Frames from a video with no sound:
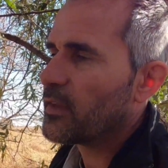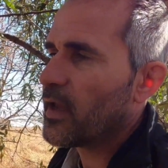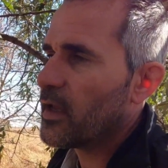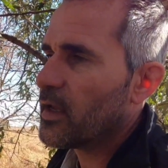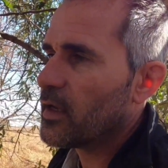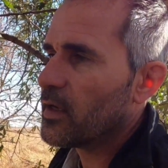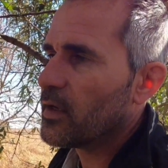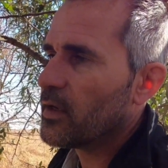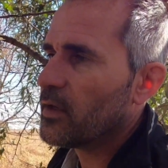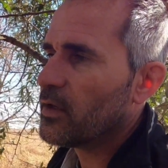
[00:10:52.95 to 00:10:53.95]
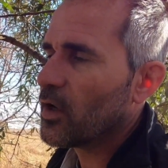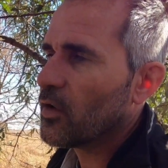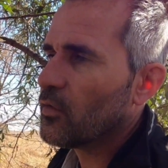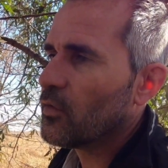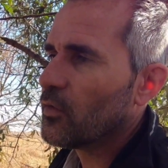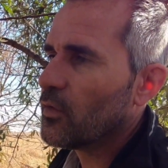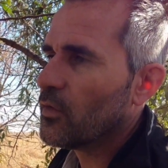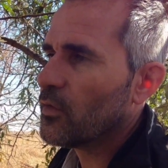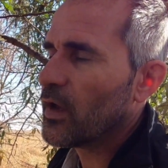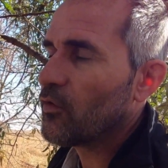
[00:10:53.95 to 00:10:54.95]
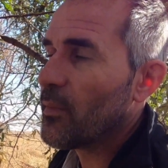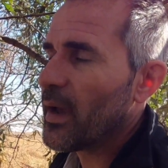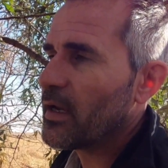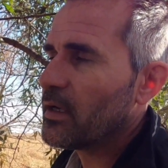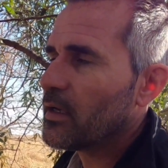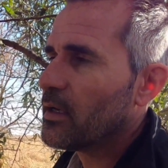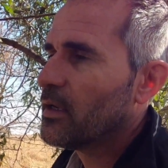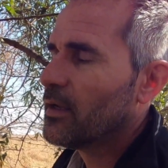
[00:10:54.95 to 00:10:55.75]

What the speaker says: they remain